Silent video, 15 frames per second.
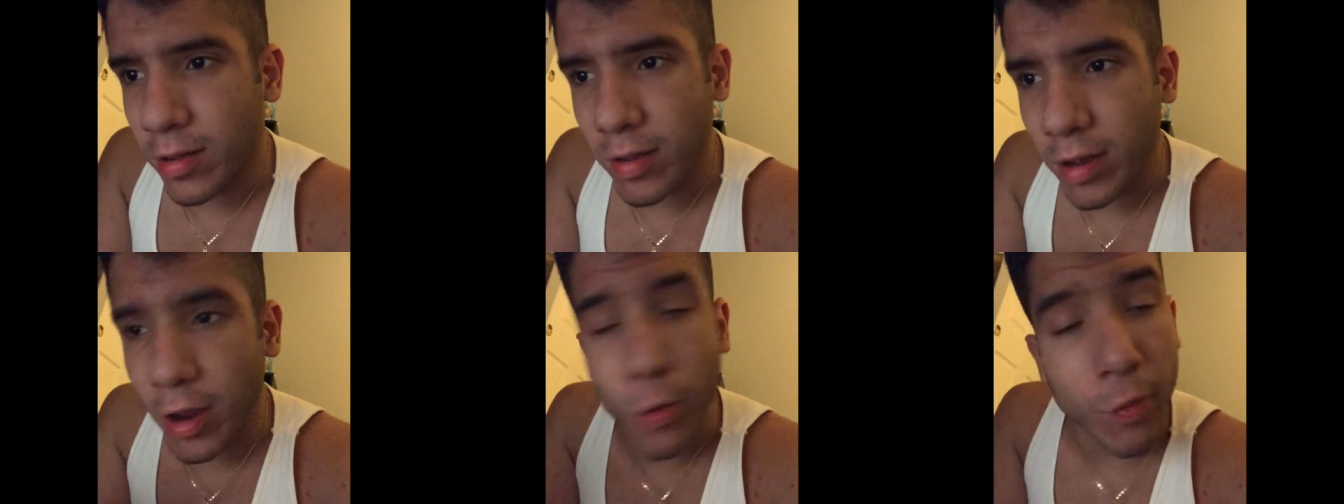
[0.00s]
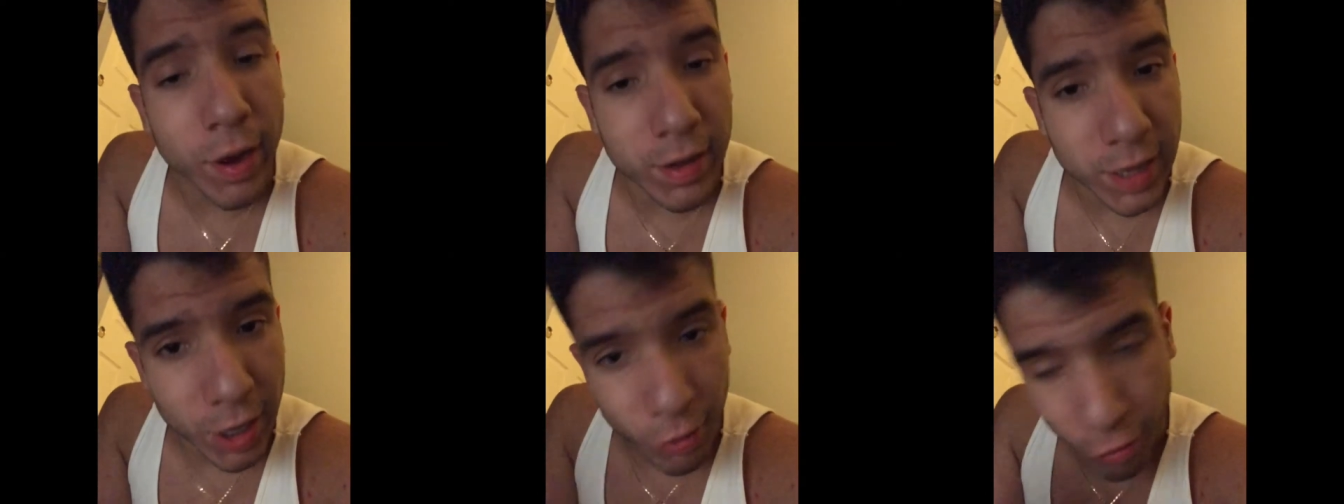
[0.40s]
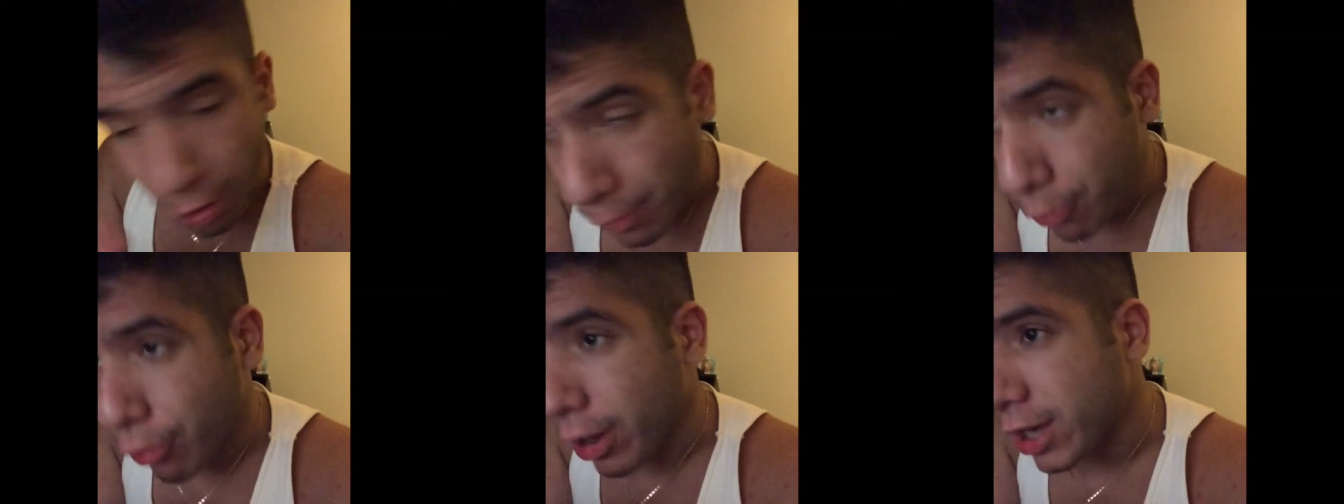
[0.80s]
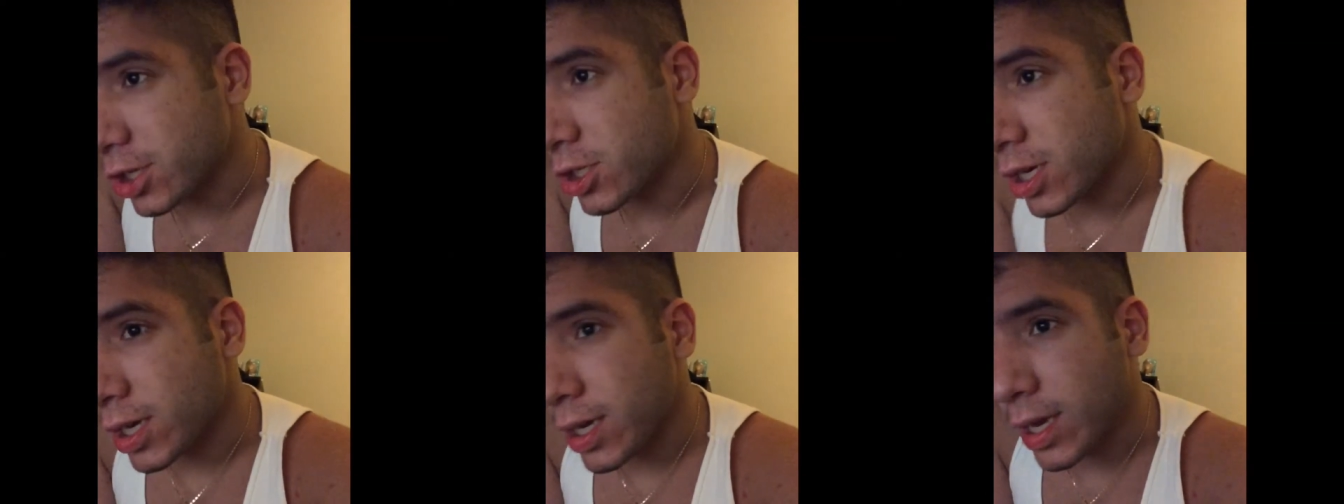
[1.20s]
that rep
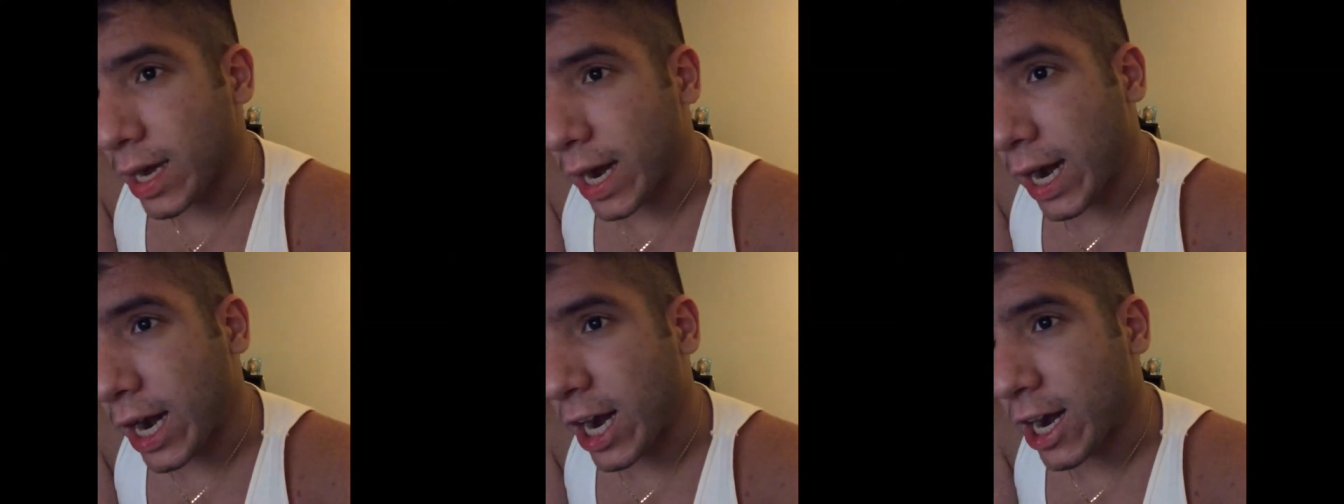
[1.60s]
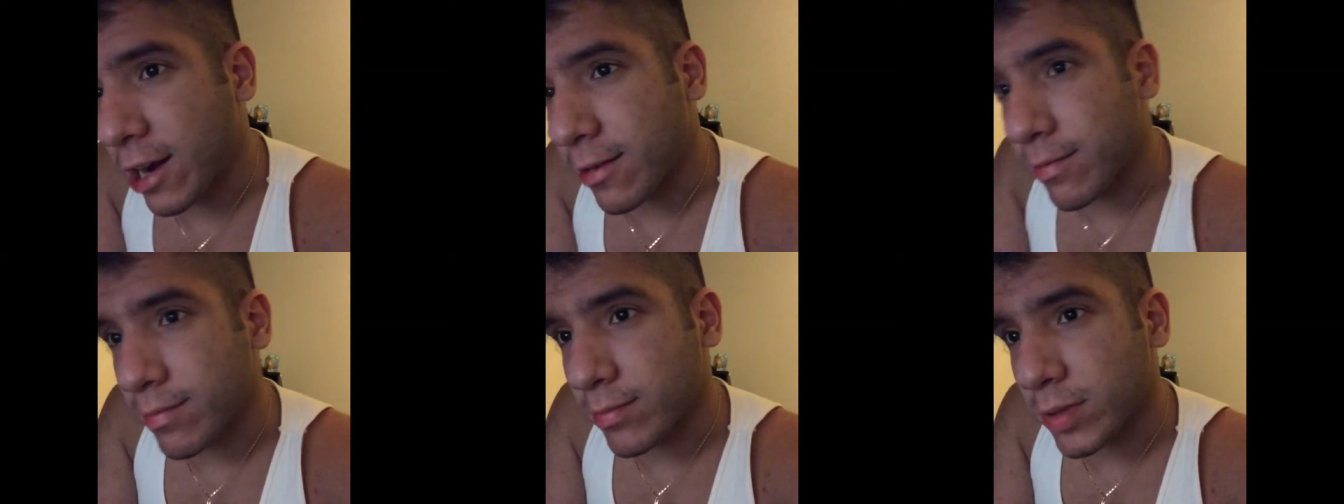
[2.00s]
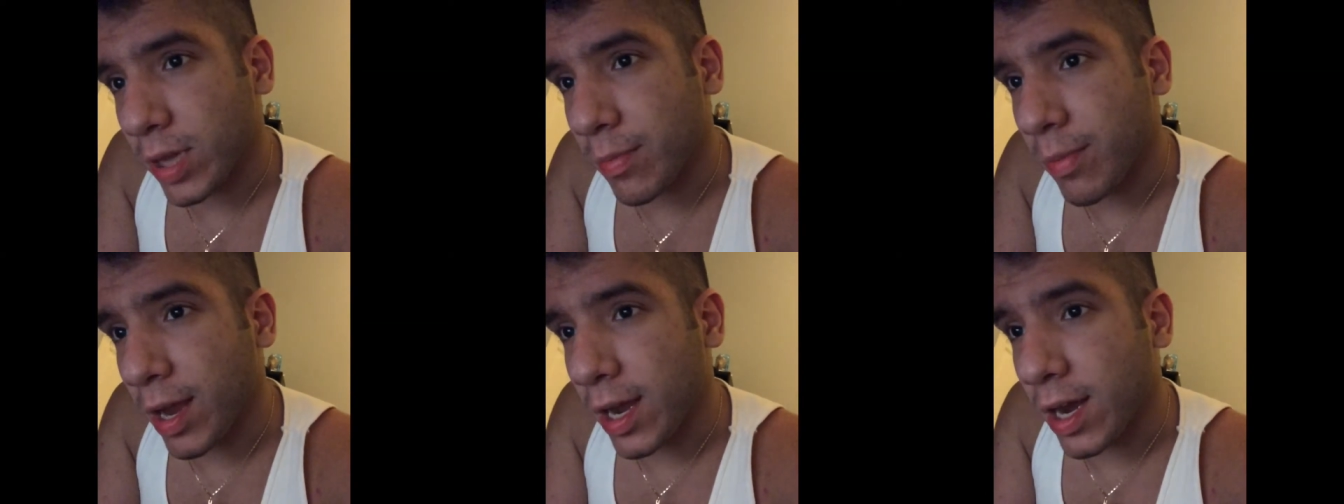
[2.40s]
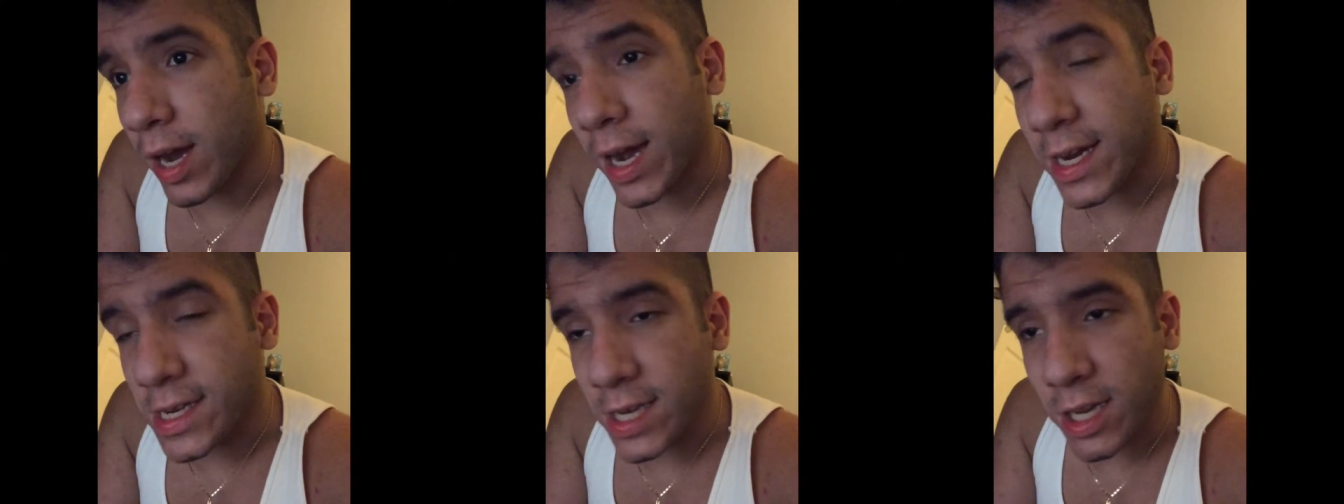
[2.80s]
range. The main
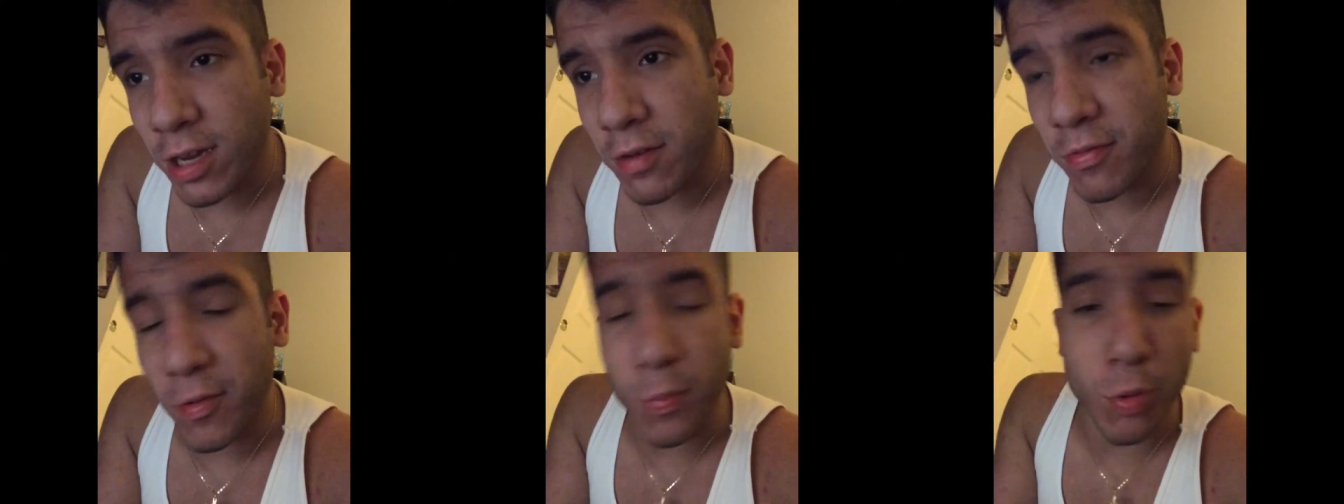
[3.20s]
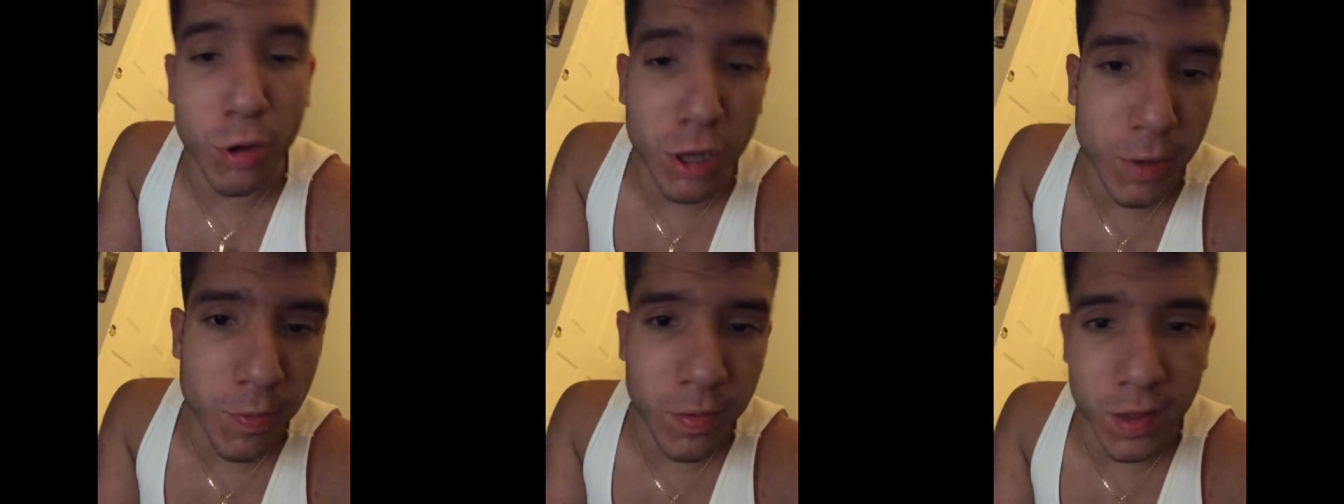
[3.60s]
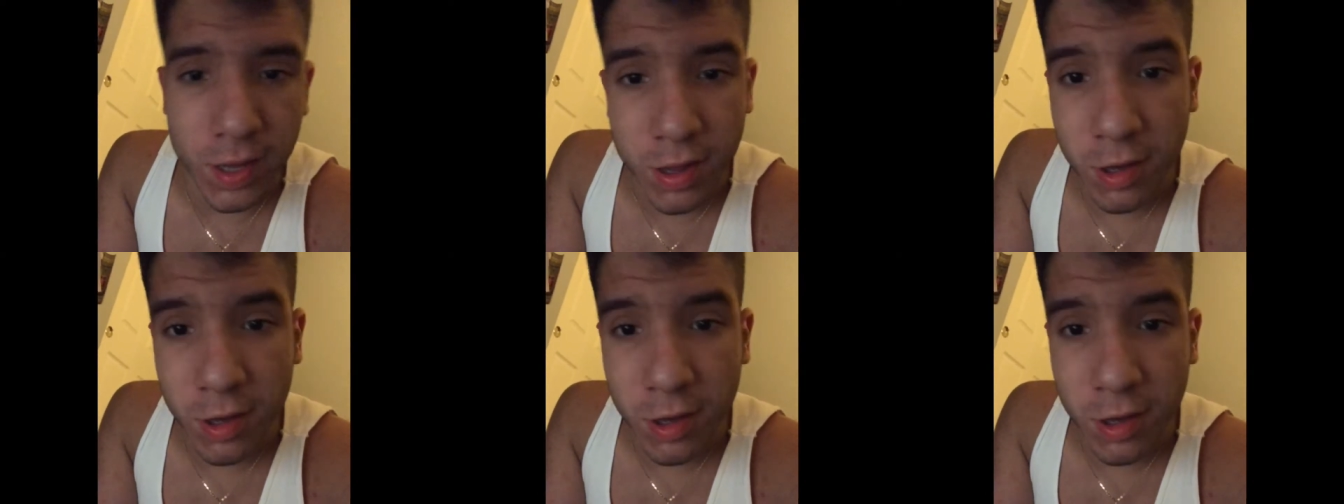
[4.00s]
idea for pull-ups is,